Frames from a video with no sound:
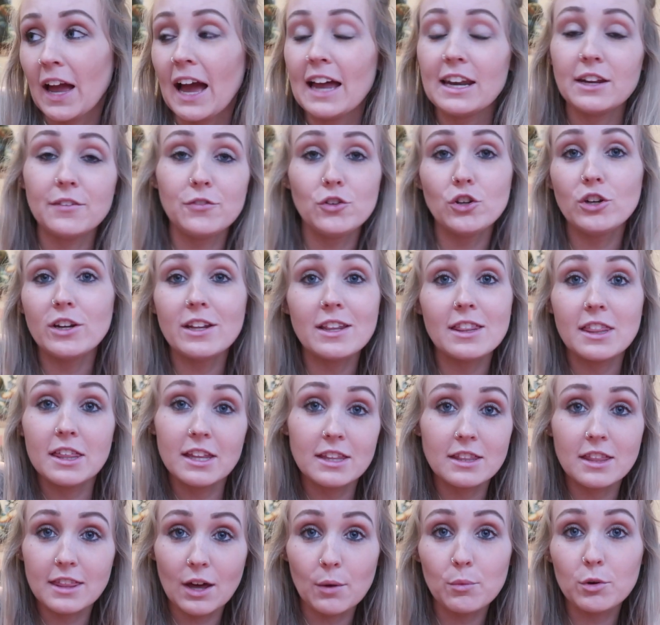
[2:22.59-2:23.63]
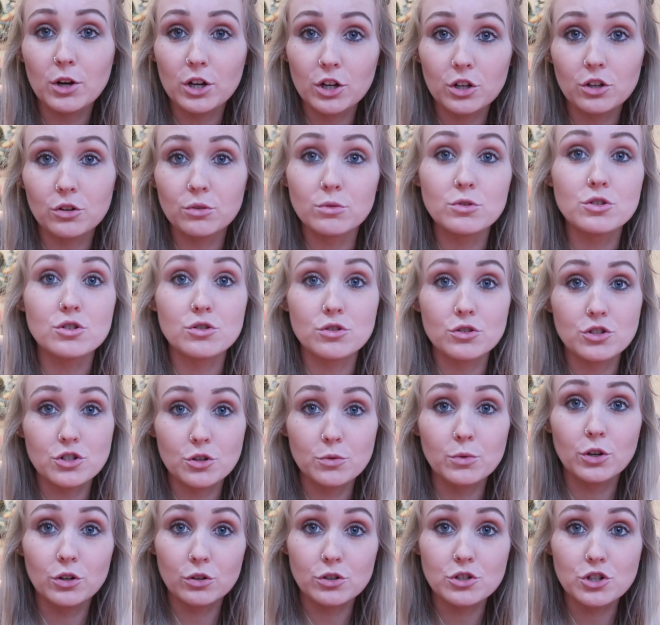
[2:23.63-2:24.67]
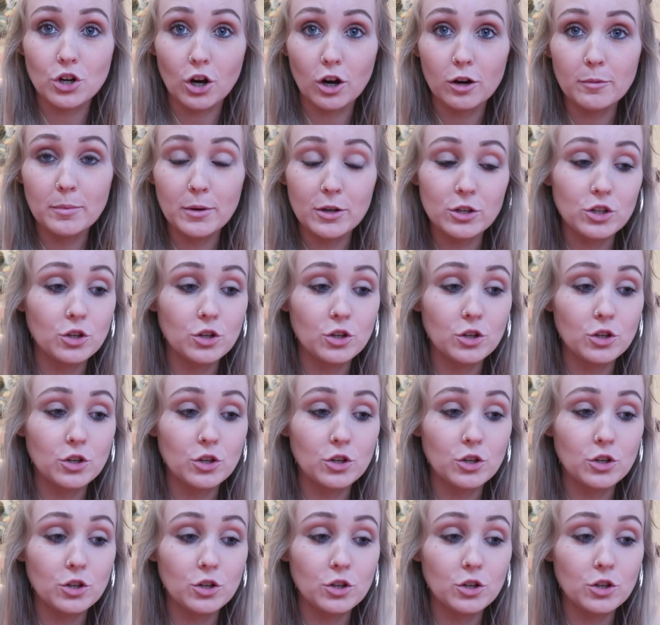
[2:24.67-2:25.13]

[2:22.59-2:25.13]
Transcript: And if you didn't think that they were going to go do a good job,